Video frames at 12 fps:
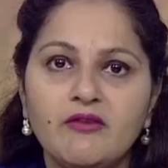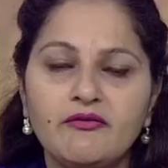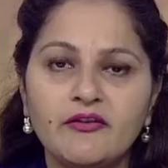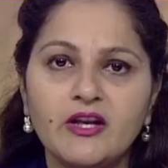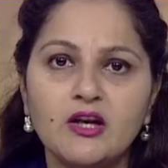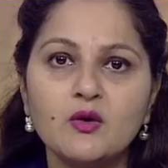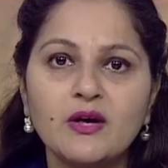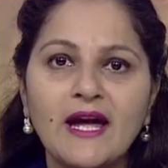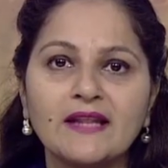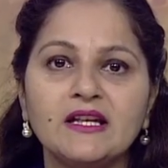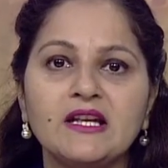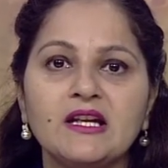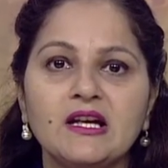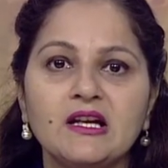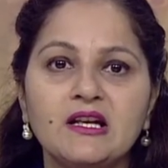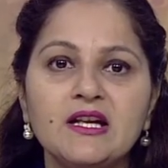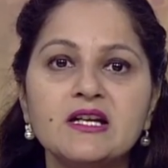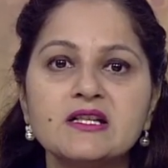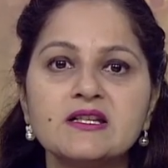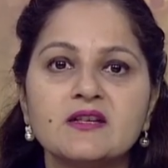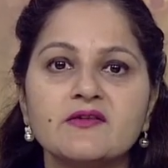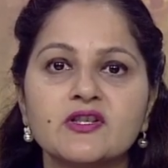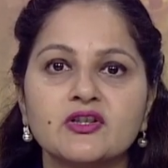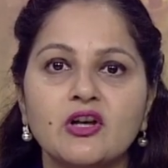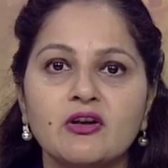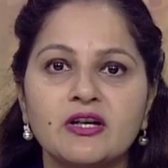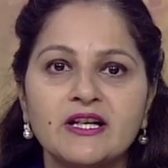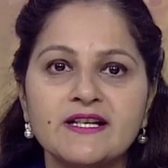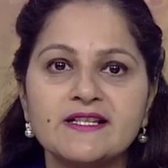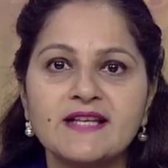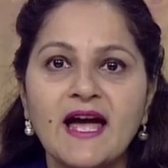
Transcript: if we look at the uh, Legal Service Authorities